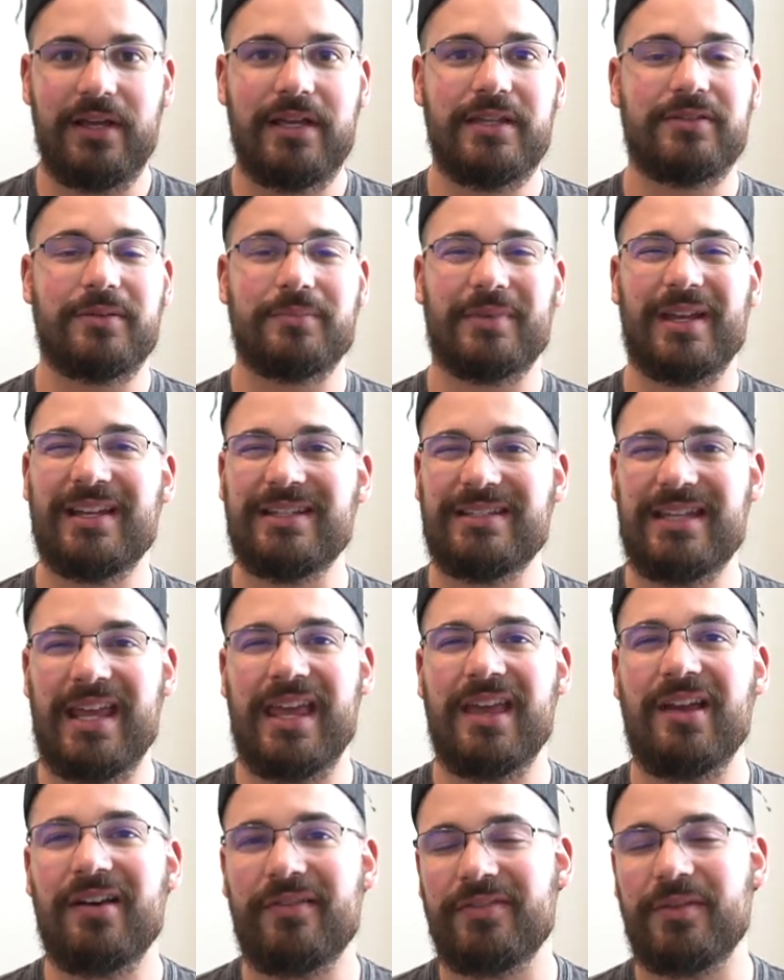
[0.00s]
So I'm kind of
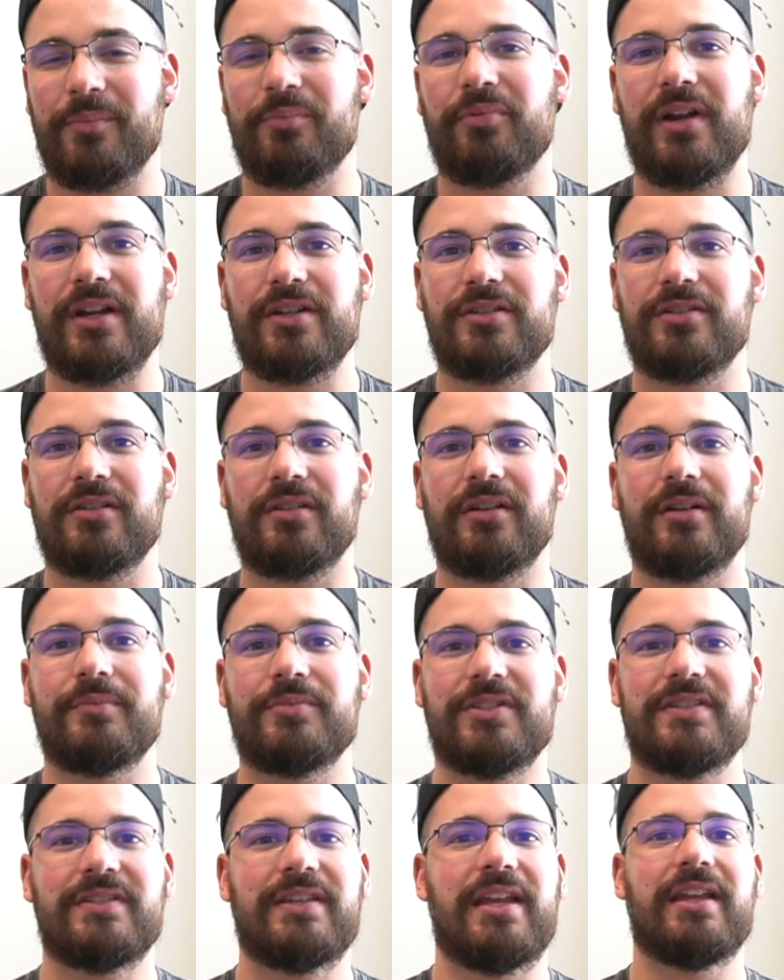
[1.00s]
taking off the pressure. I'm
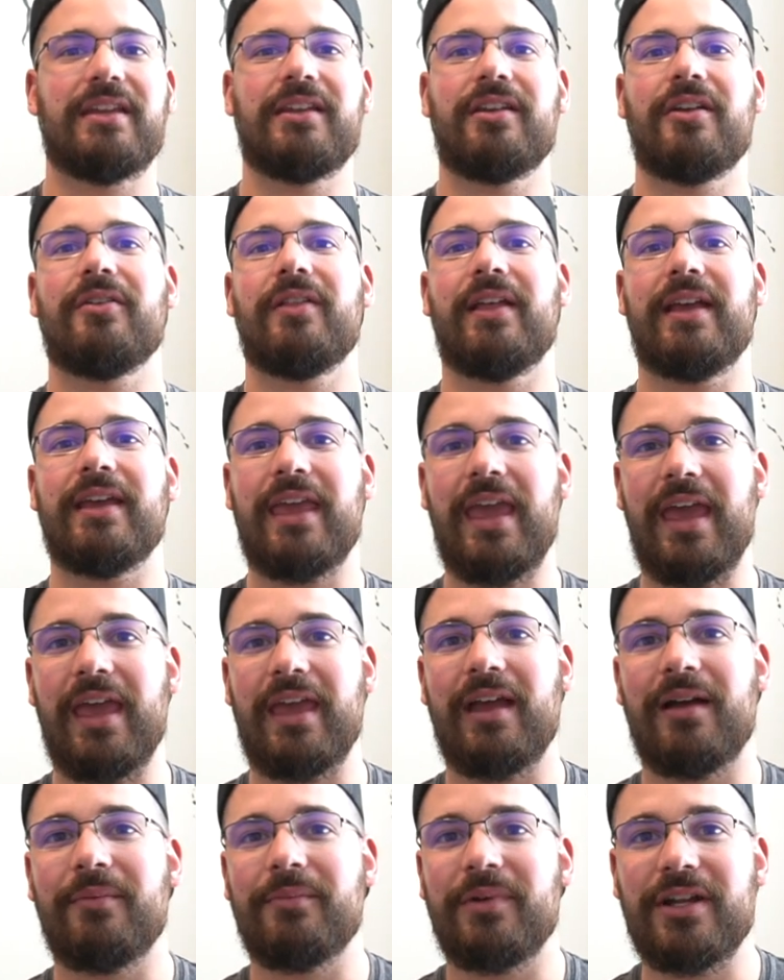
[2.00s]
just saying, you know, like,
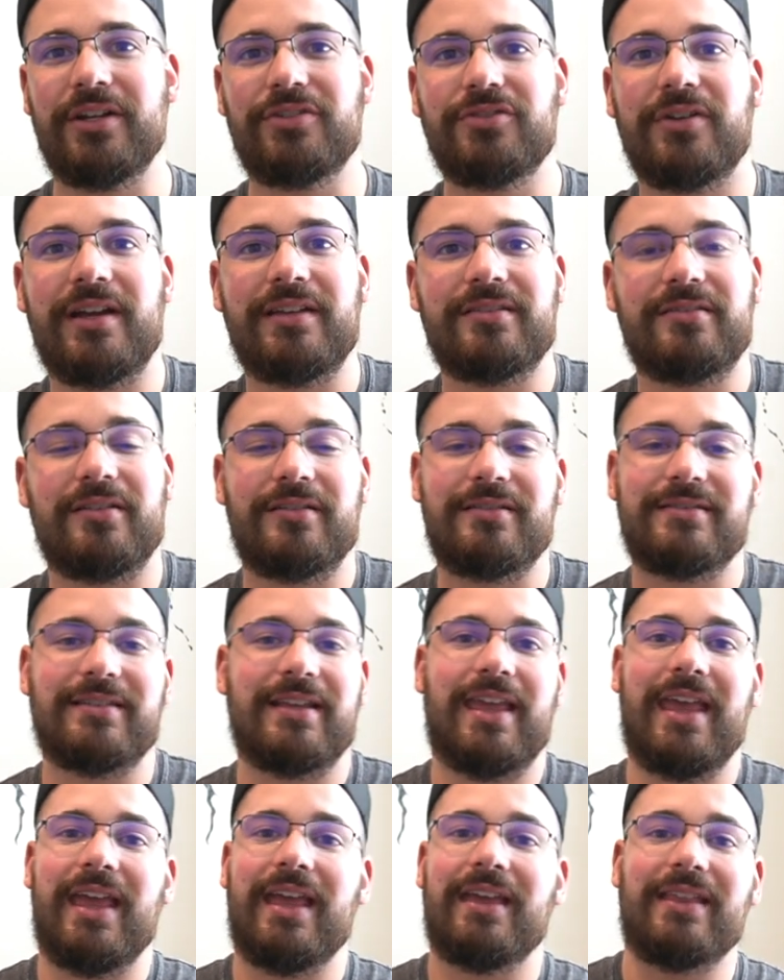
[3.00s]
hey, I'm gonna try as hard as I
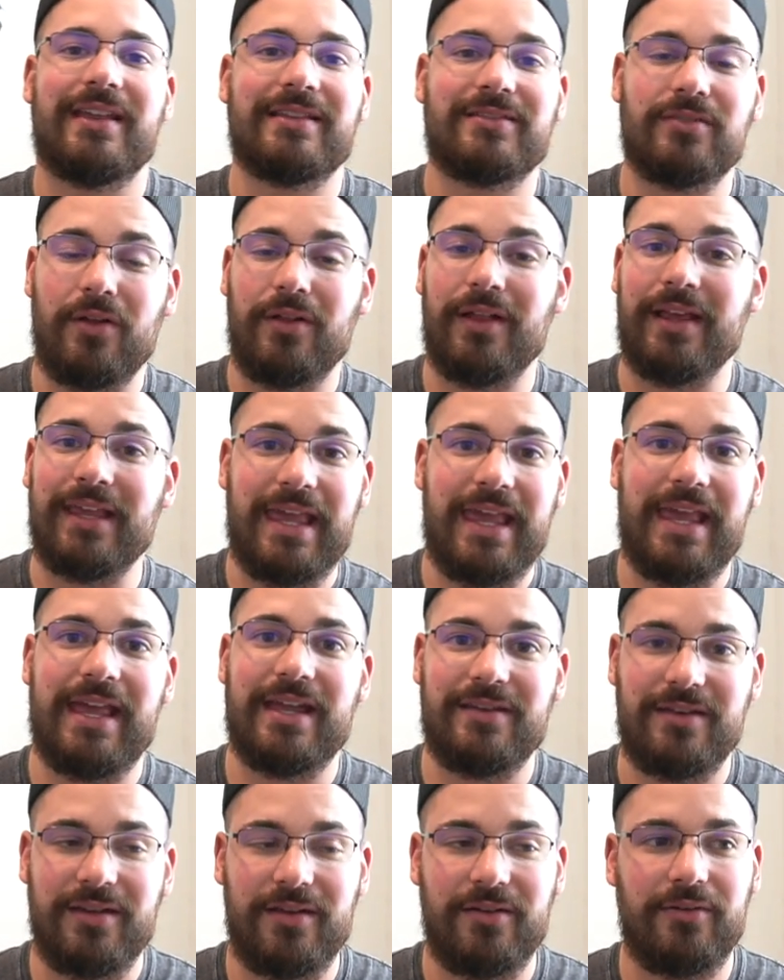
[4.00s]
can. That's all I
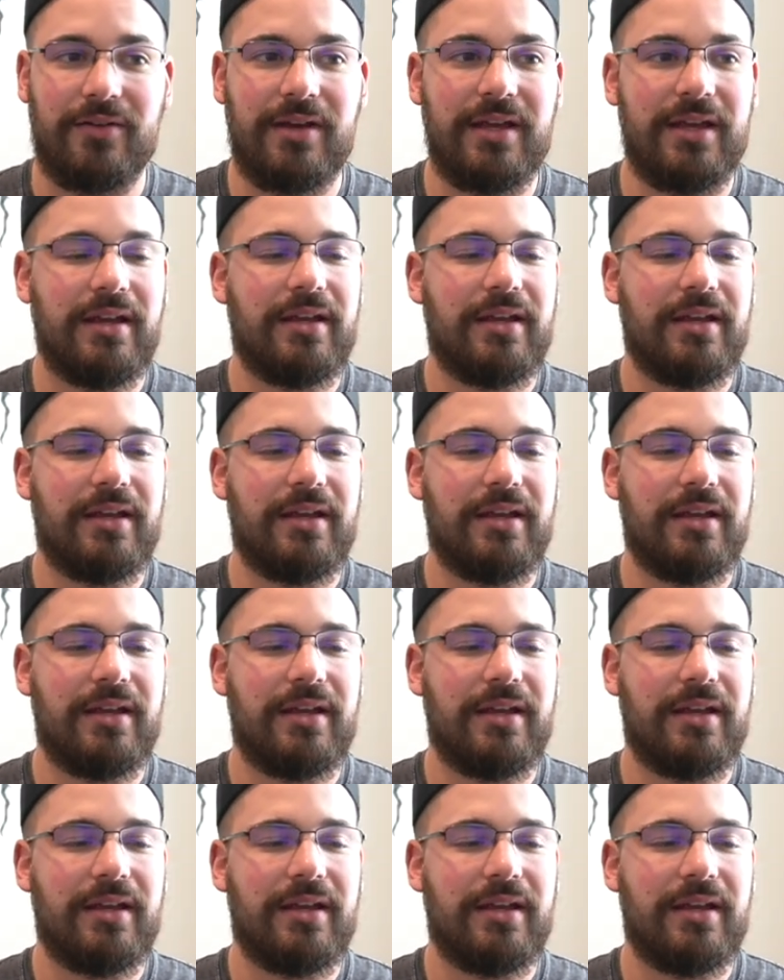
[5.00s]
can do.